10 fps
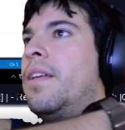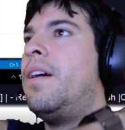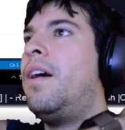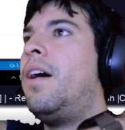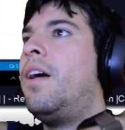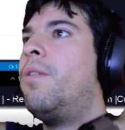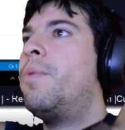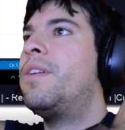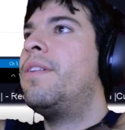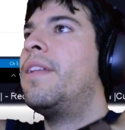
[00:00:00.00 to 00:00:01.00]
all
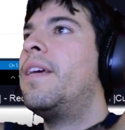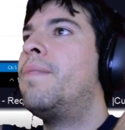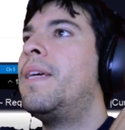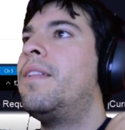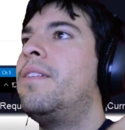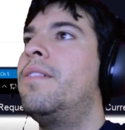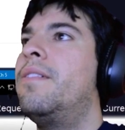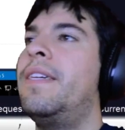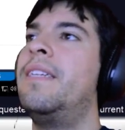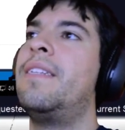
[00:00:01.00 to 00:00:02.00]
we're doing in the update
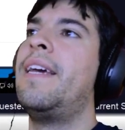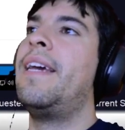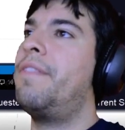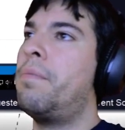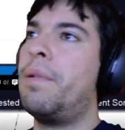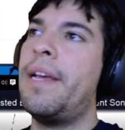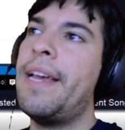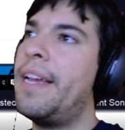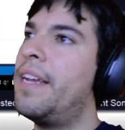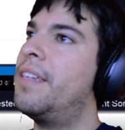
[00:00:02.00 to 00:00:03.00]
loop is, hey, if you're
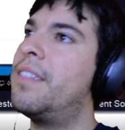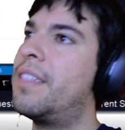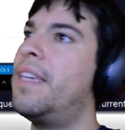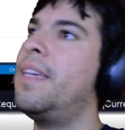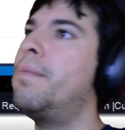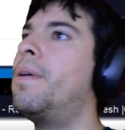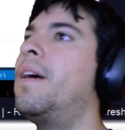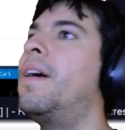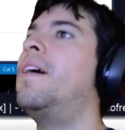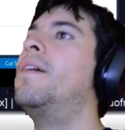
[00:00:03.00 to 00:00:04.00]
playing, just keep
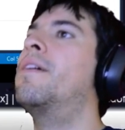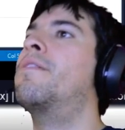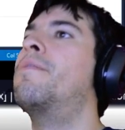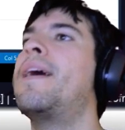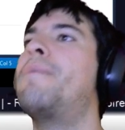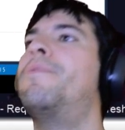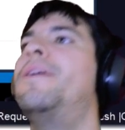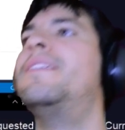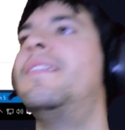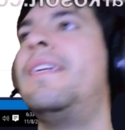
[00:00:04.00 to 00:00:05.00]
incrementing
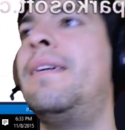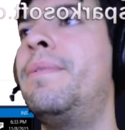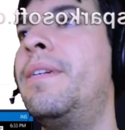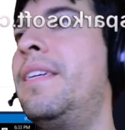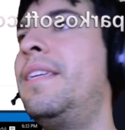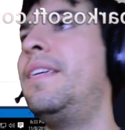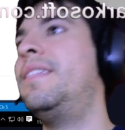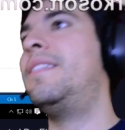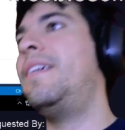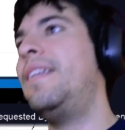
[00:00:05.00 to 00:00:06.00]
operation timer and then
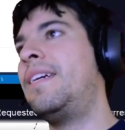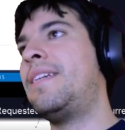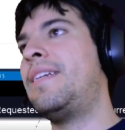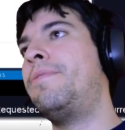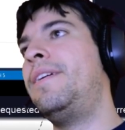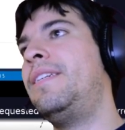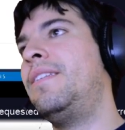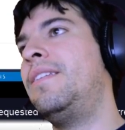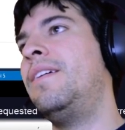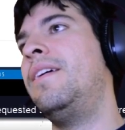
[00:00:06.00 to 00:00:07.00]
just hit next operation.